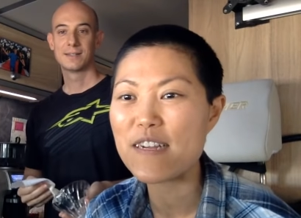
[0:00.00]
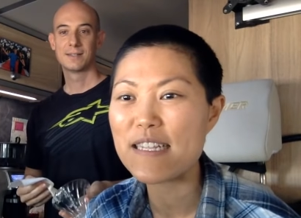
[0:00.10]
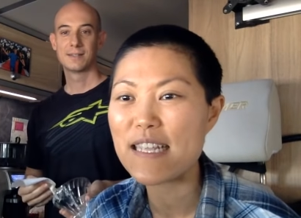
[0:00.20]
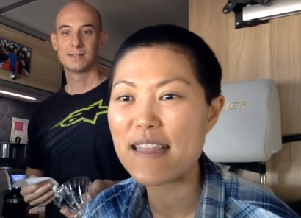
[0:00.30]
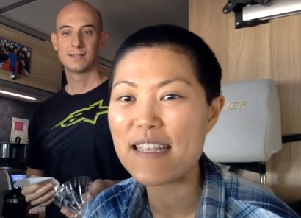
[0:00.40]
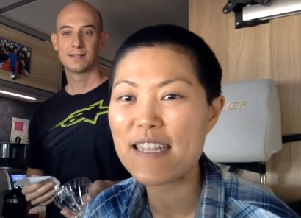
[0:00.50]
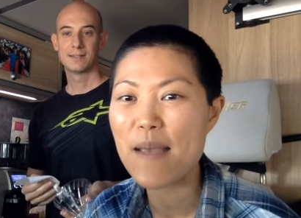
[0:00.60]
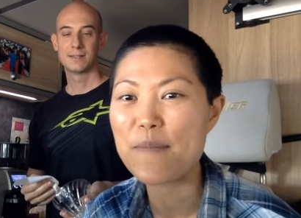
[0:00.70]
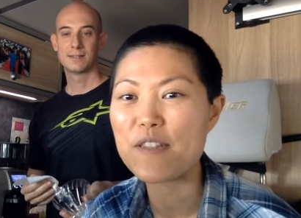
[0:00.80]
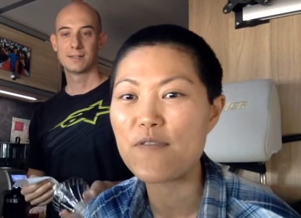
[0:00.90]
Speaker 1: in this
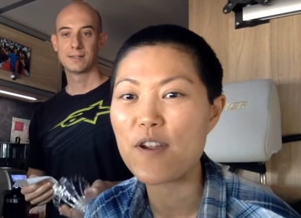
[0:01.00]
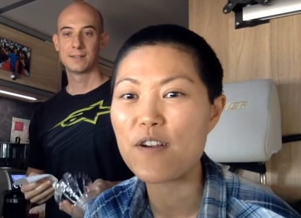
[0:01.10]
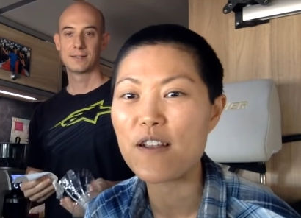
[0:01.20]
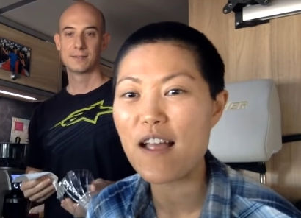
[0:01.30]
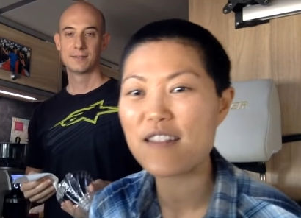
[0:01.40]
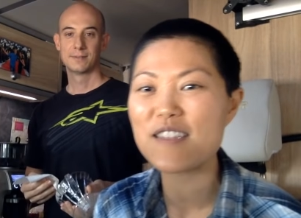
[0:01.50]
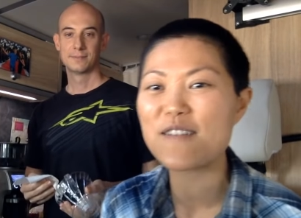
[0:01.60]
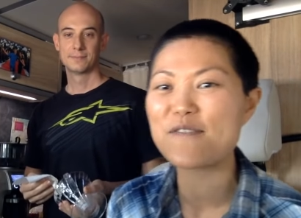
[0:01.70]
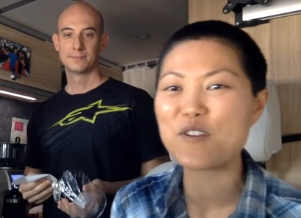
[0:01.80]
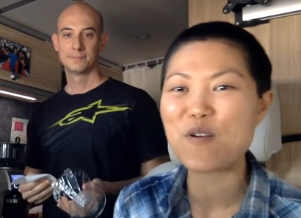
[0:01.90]
hemisphere? Lots of
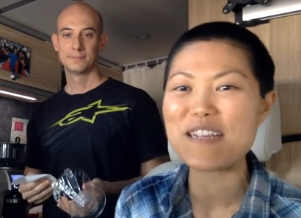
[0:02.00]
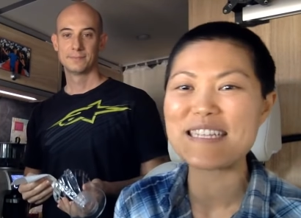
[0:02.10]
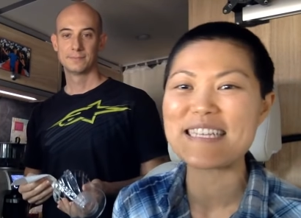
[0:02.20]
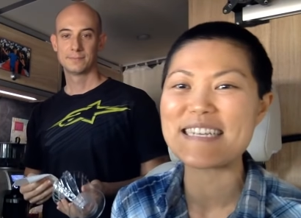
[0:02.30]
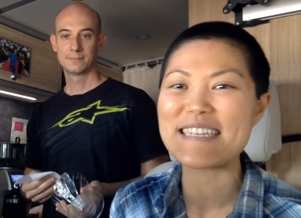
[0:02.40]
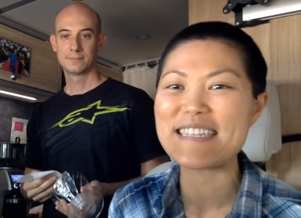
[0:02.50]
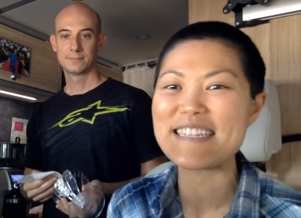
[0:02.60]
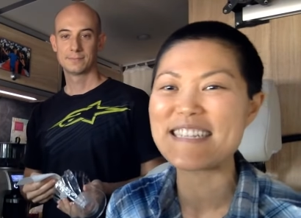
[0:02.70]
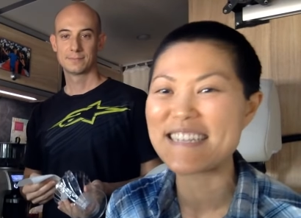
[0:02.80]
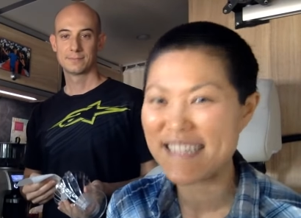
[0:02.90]
choices.
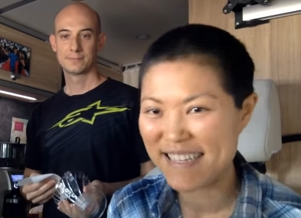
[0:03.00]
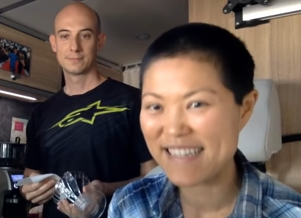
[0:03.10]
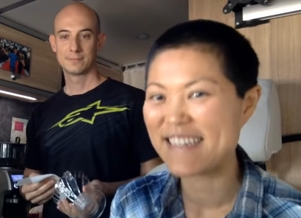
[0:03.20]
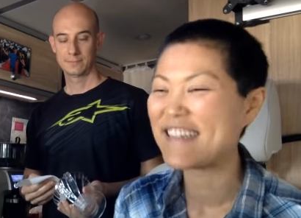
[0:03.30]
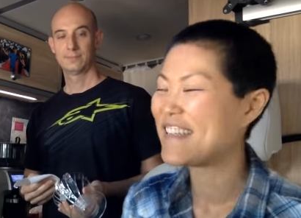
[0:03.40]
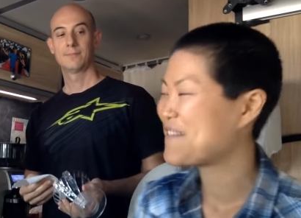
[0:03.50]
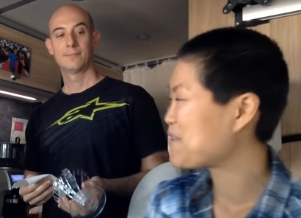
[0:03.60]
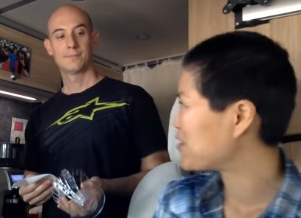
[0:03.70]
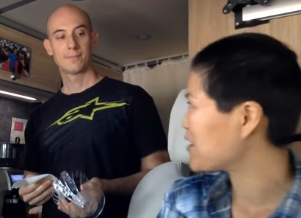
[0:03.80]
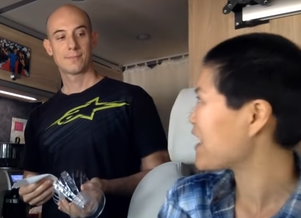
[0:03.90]
Would you
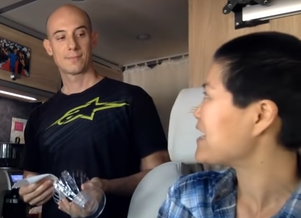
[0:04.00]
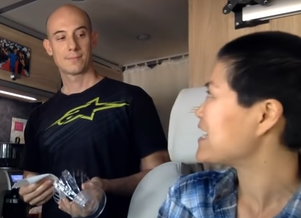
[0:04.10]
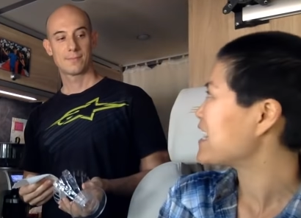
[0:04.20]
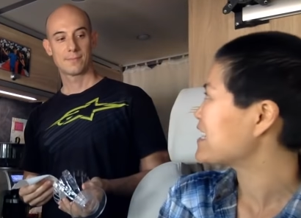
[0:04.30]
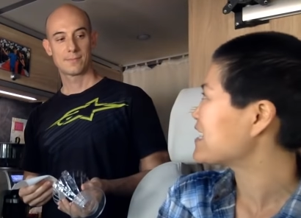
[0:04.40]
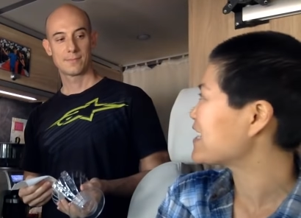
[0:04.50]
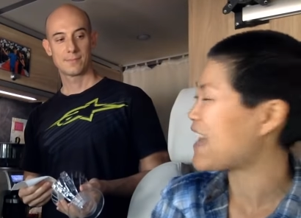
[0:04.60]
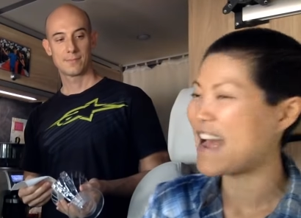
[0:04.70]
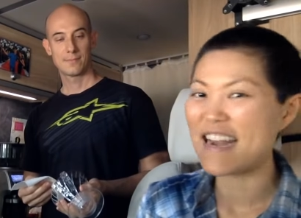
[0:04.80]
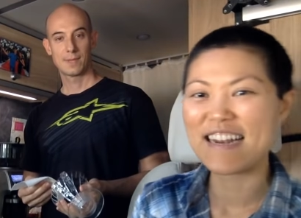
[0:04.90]
like to answer that?
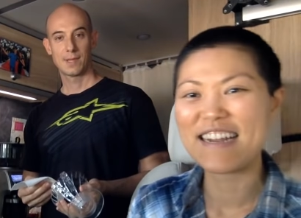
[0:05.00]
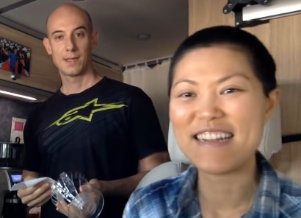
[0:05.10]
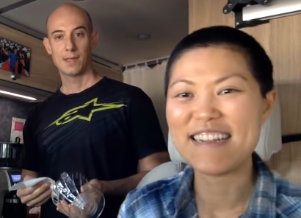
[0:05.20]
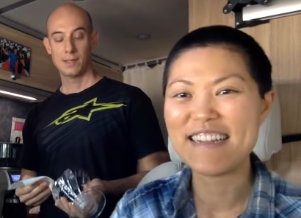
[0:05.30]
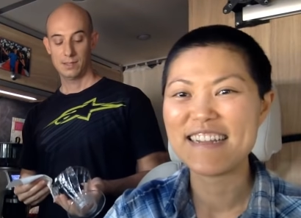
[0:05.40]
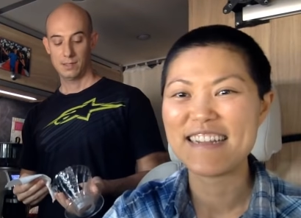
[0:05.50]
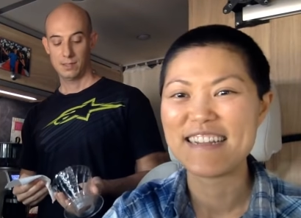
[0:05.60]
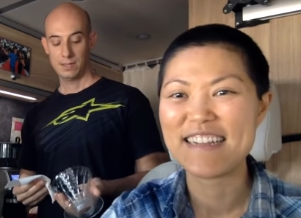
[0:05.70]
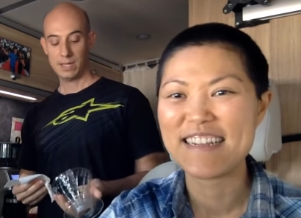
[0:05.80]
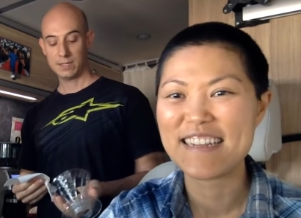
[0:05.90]

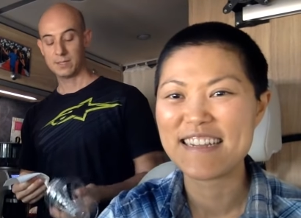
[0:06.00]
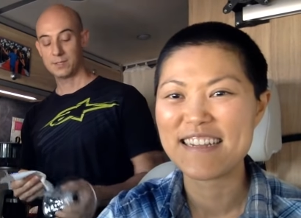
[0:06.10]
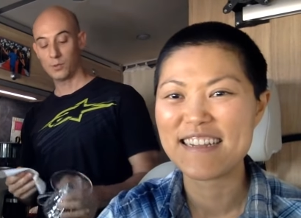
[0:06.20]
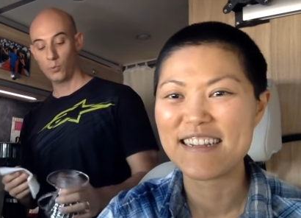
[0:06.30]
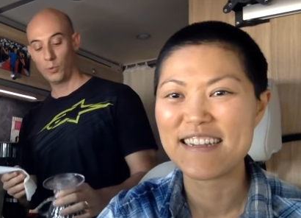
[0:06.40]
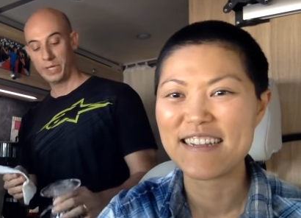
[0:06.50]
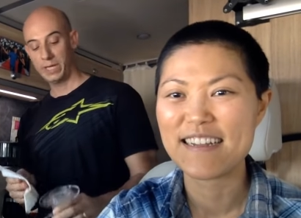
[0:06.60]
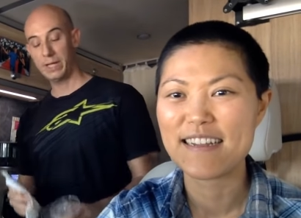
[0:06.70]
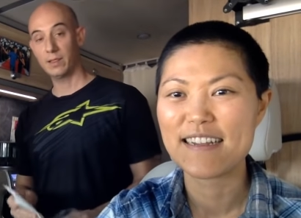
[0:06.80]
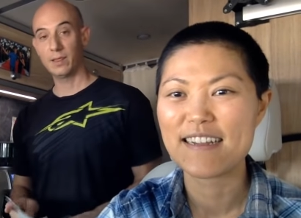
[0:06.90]
Speaker 2: Yes. So we
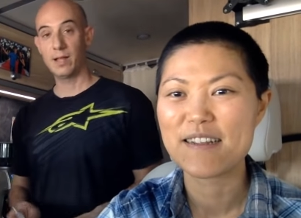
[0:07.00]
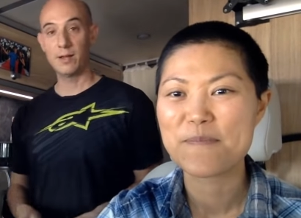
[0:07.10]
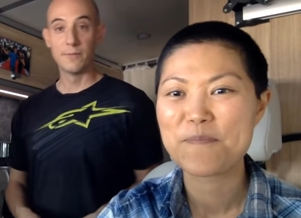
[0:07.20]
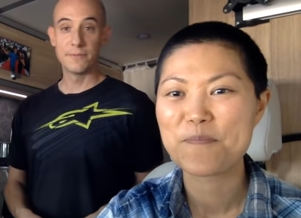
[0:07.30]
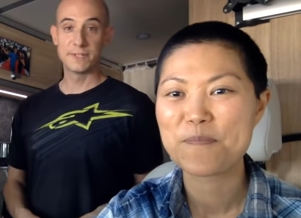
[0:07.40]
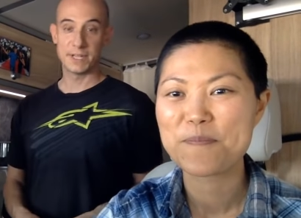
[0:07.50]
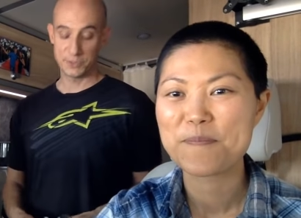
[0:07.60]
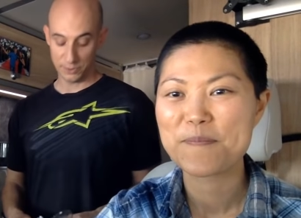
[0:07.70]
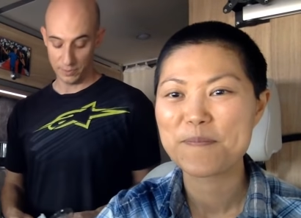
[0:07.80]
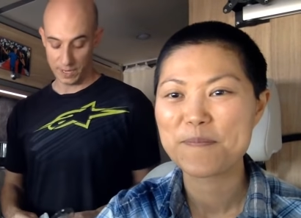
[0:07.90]
love Central
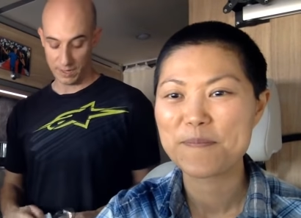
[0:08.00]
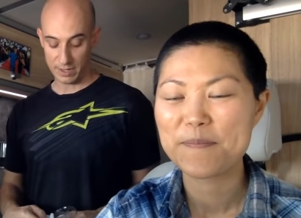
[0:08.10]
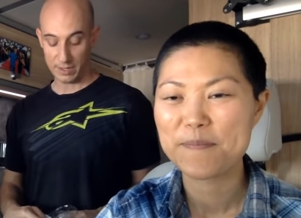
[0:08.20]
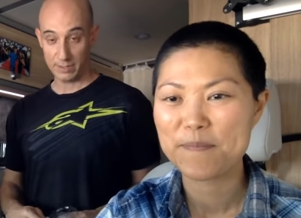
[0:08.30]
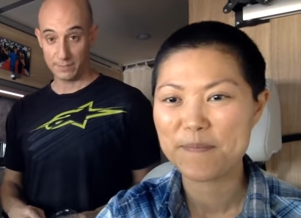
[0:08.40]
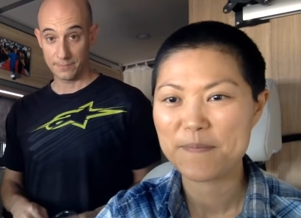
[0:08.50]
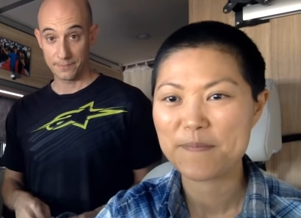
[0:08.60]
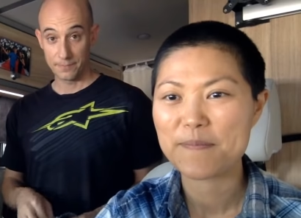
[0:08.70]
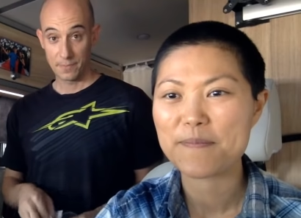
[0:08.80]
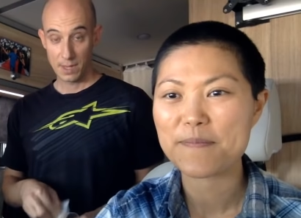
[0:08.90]
America.
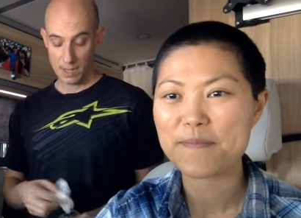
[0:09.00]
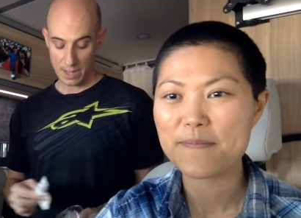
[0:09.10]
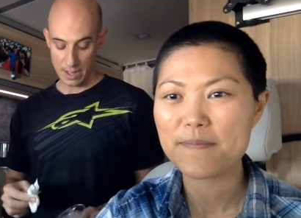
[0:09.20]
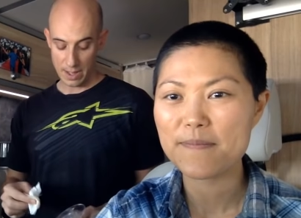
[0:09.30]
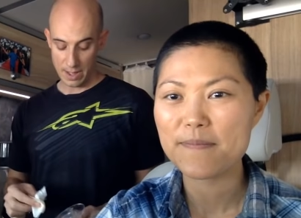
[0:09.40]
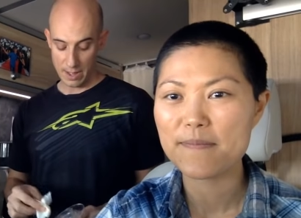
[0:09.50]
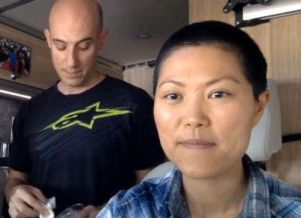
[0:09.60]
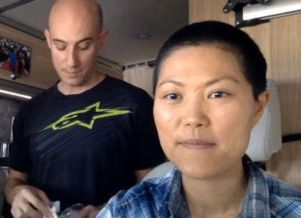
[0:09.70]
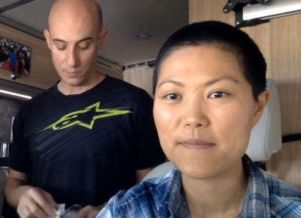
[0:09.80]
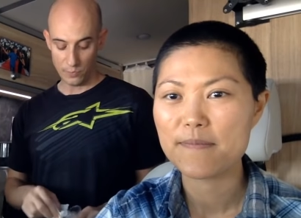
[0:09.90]
Um,
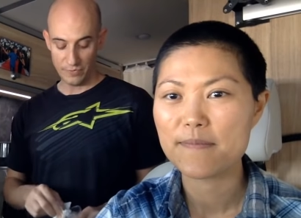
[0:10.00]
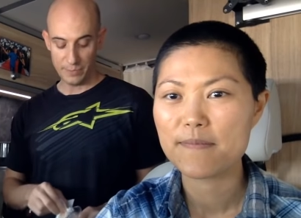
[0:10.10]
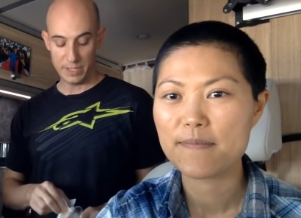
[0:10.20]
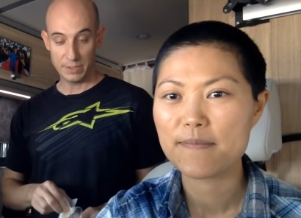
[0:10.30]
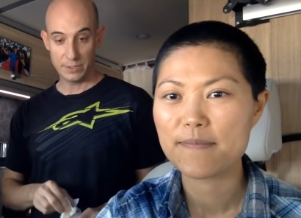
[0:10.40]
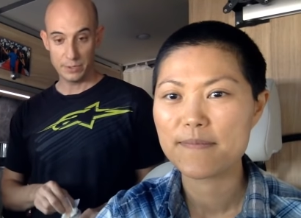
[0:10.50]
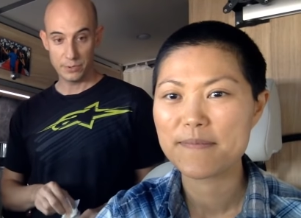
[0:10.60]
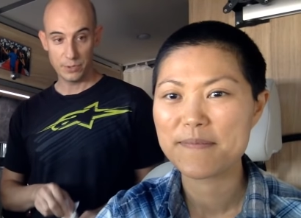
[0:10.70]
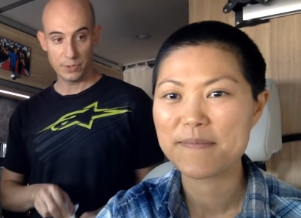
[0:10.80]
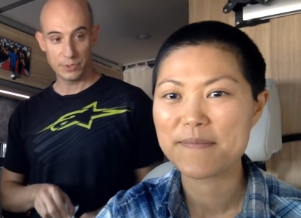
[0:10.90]
we've been to
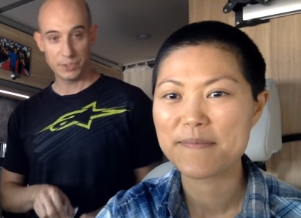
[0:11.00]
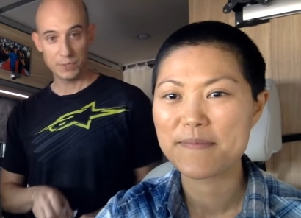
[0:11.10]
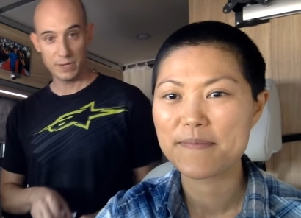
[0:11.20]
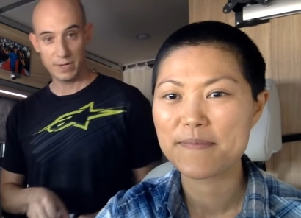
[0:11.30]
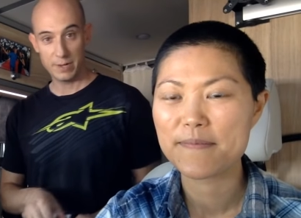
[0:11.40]
Costa Rica and